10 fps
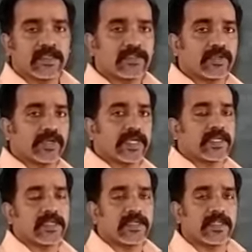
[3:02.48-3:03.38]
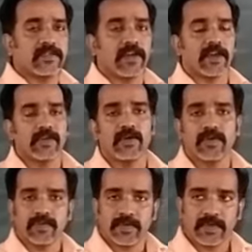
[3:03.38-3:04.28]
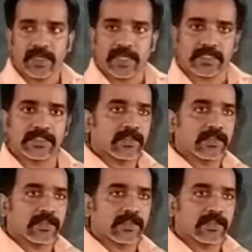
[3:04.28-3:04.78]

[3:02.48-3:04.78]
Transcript: to get the value of x.